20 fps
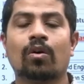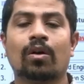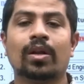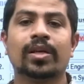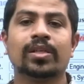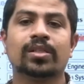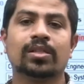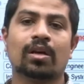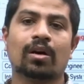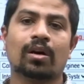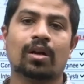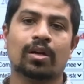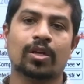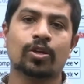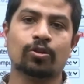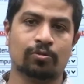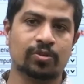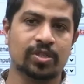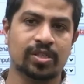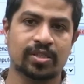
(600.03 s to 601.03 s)
college or
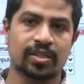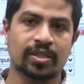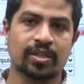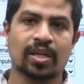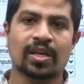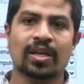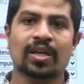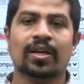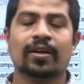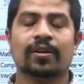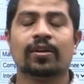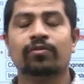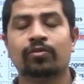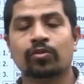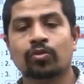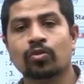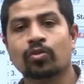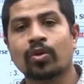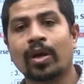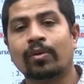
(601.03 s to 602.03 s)
university if
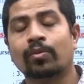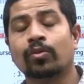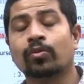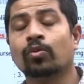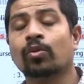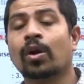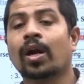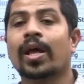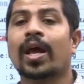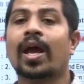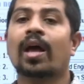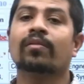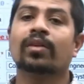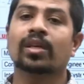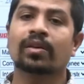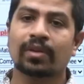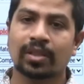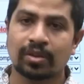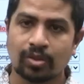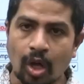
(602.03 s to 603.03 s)
you do not have
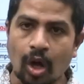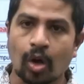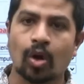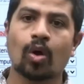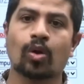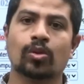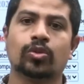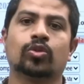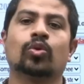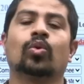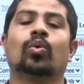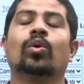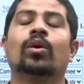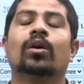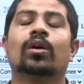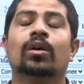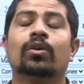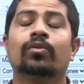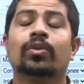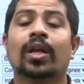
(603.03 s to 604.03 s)
even that also
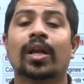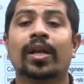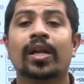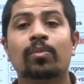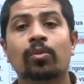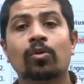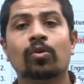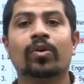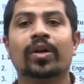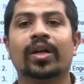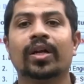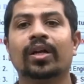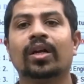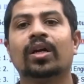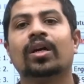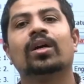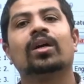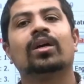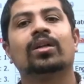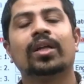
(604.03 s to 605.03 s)
if you are unable to get
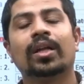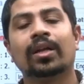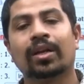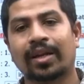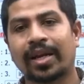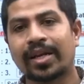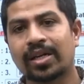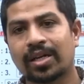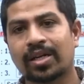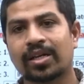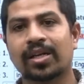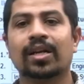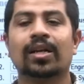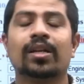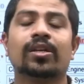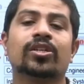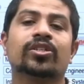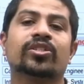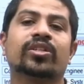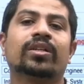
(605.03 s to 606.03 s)
then write a
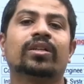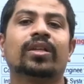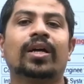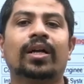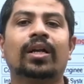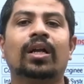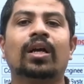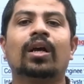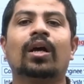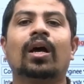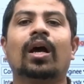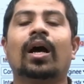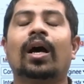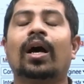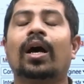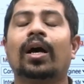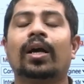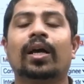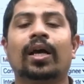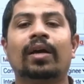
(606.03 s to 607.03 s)
declaration that
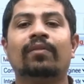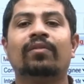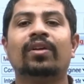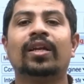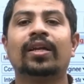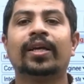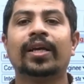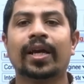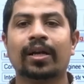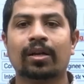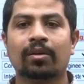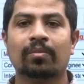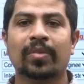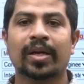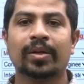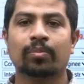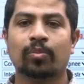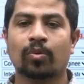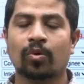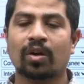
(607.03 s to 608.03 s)
I, I will get
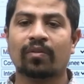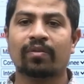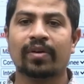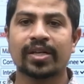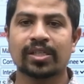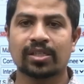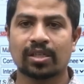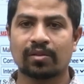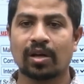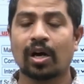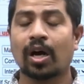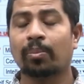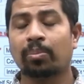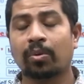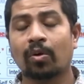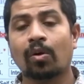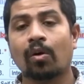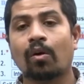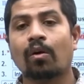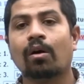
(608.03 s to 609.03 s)
my bona fide cert
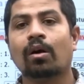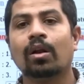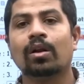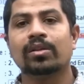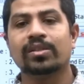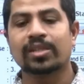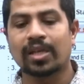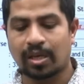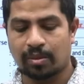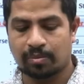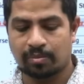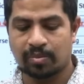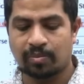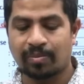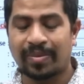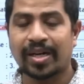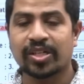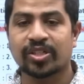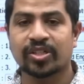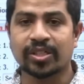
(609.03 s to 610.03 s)
upload all uh,
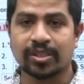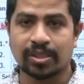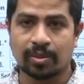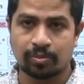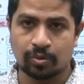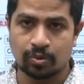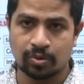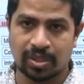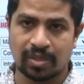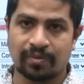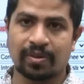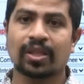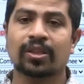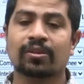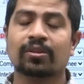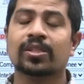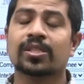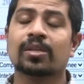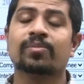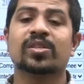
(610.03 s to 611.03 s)
mark sheets up to
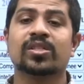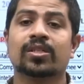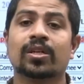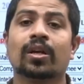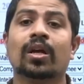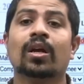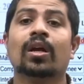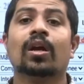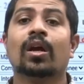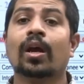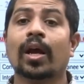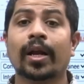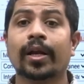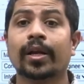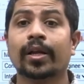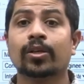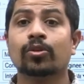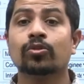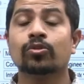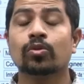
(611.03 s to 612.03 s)
7th semester
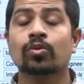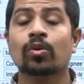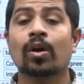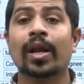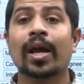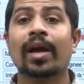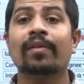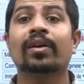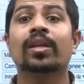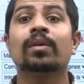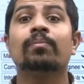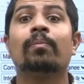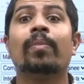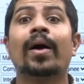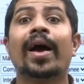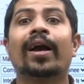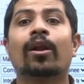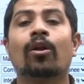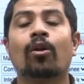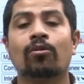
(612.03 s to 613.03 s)
and you should not have any
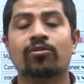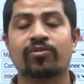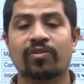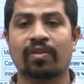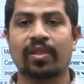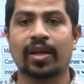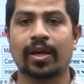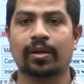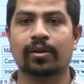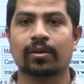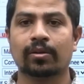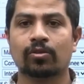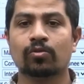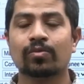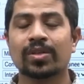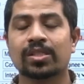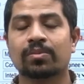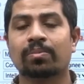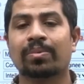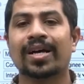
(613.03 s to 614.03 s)
backlogs in that you
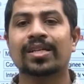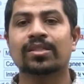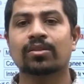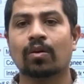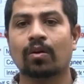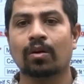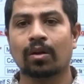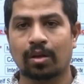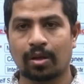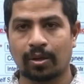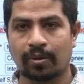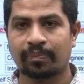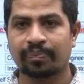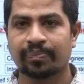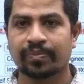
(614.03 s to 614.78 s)
must pass all